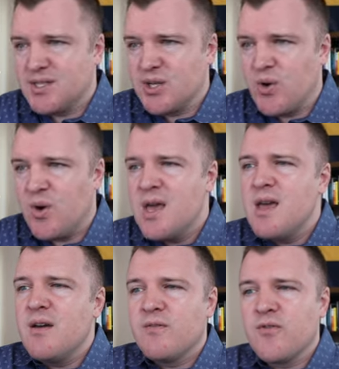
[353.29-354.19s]
So
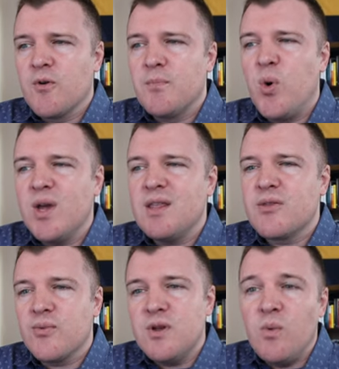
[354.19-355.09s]
for
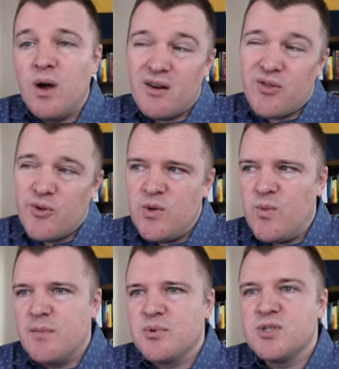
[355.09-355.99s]
0.31,
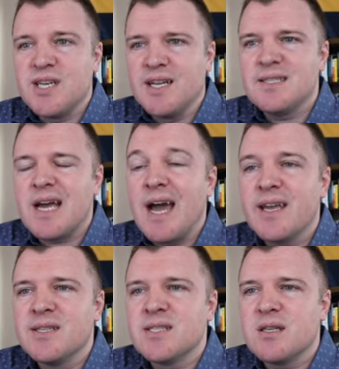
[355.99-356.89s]
31%, I
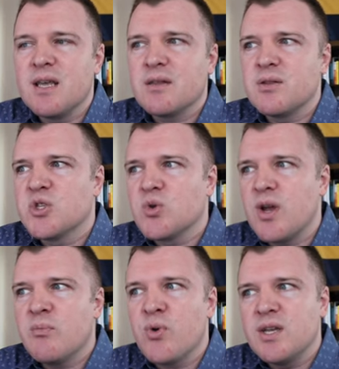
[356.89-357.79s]
can select the
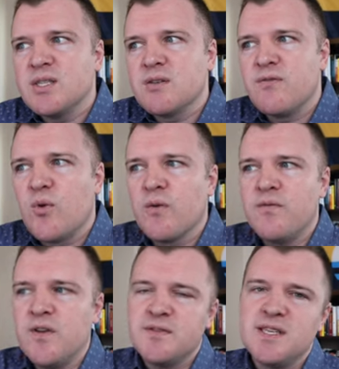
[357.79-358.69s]
strike price of
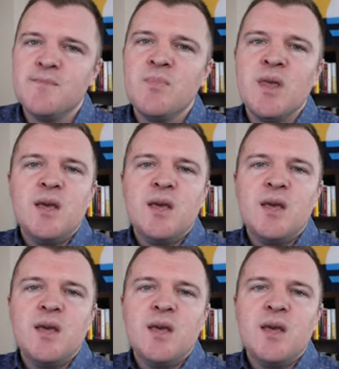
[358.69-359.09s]
450.